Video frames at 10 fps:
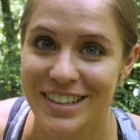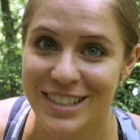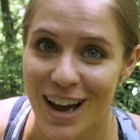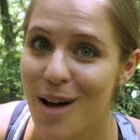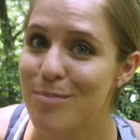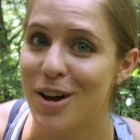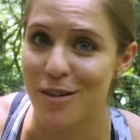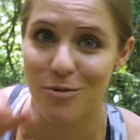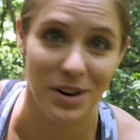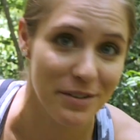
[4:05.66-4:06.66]
the top
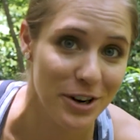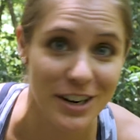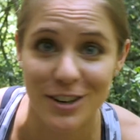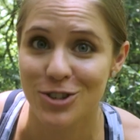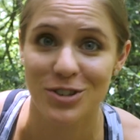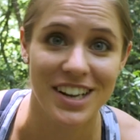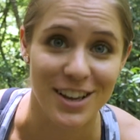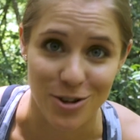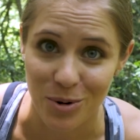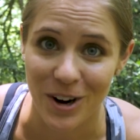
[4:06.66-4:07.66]
of whatever industry
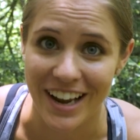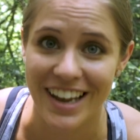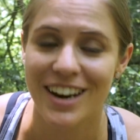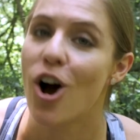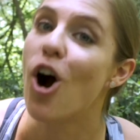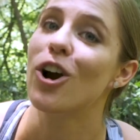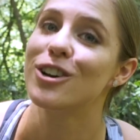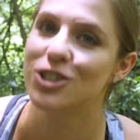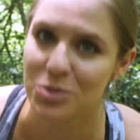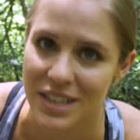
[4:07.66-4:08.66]
you are in are
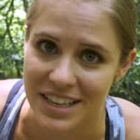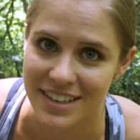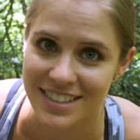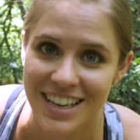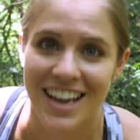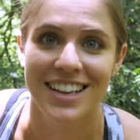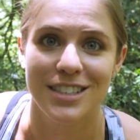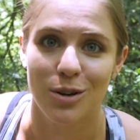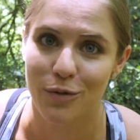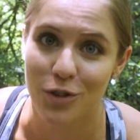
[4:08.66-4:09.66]
doing this.
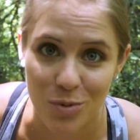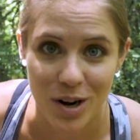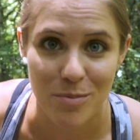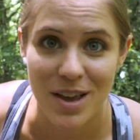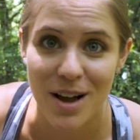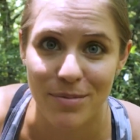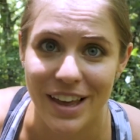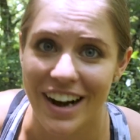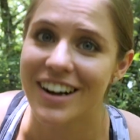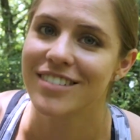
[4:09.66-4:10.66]
So if you wanna be up
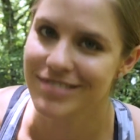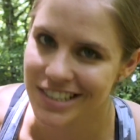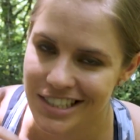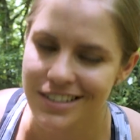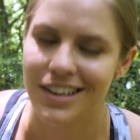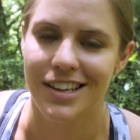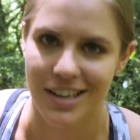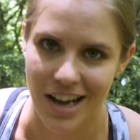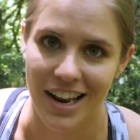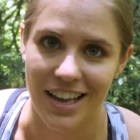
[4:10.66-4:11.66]
there, you
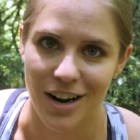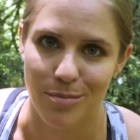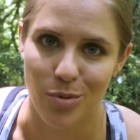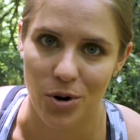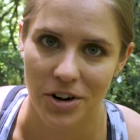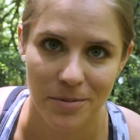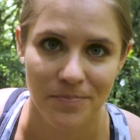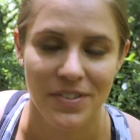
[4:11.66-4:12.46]
gotta get on board.